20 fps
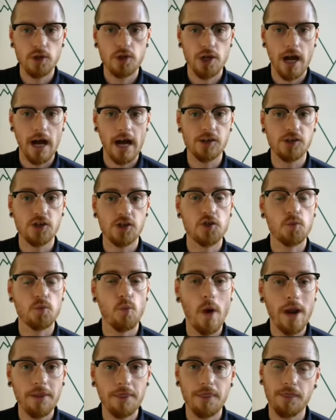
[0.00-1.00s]
which I just
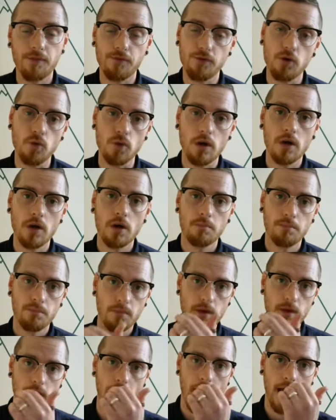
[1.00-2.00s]
went through
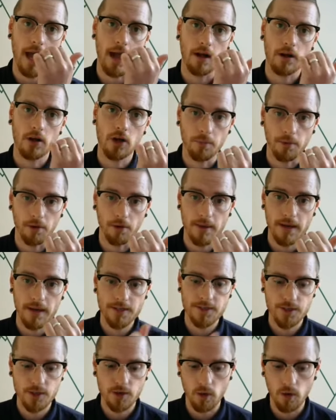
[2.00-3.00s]
a couple of
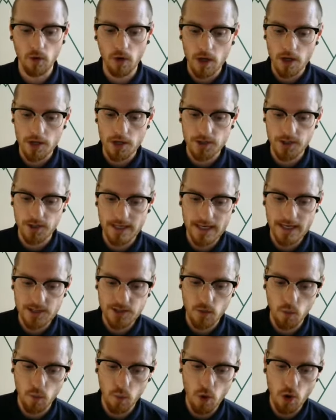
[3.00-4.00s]
minutes ago. So here's
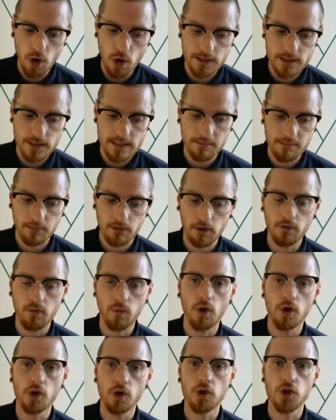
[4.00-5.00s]
a worked example of
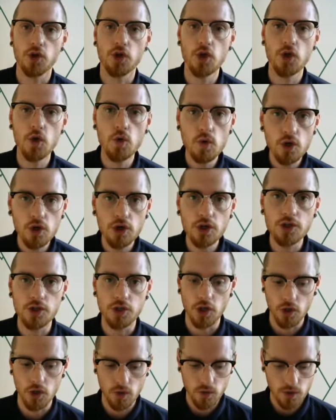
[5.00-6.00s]
what you could
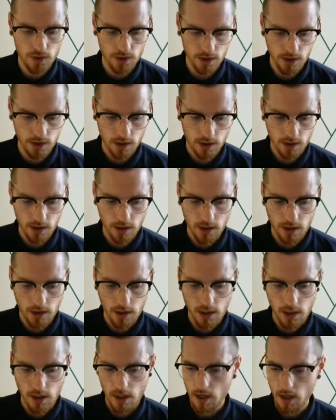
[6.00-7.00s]
use.
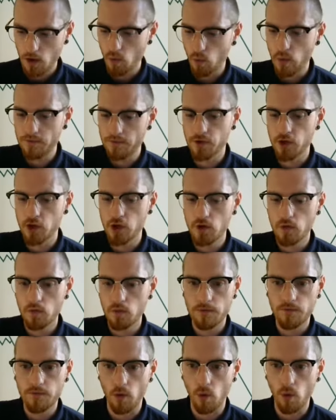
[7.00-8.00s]

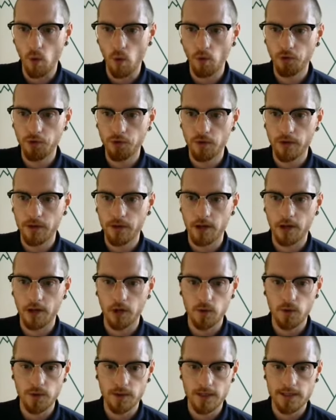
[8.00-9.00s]
We've also
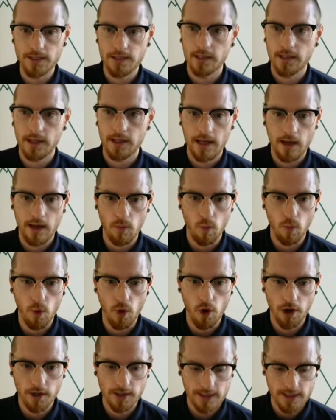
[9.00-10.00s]
included a
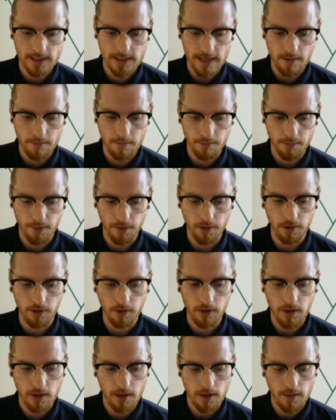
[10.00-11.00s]
worked
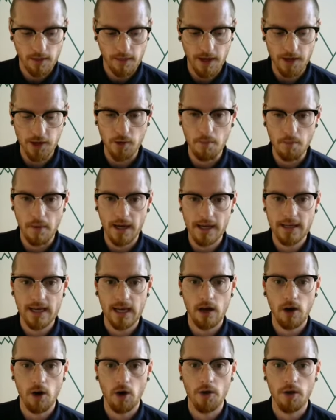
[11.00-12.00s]
example that you might
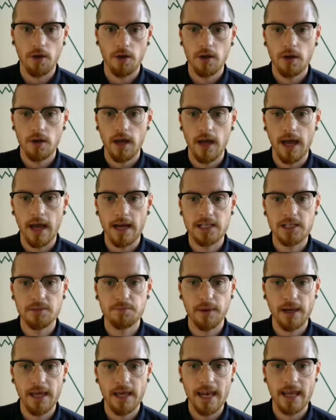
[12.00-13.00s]
get on
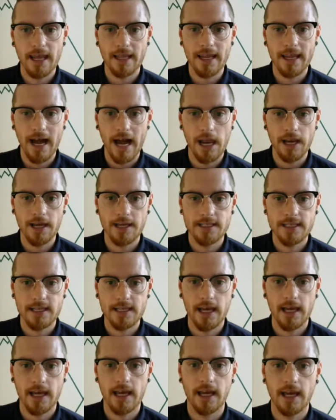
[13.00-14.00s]
explaining and
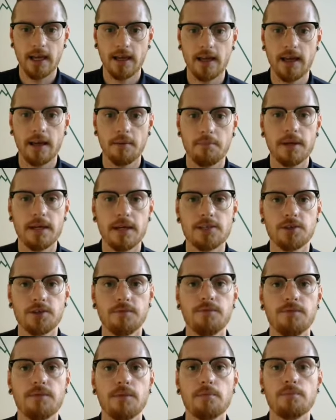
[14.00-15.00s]
annotating a piece of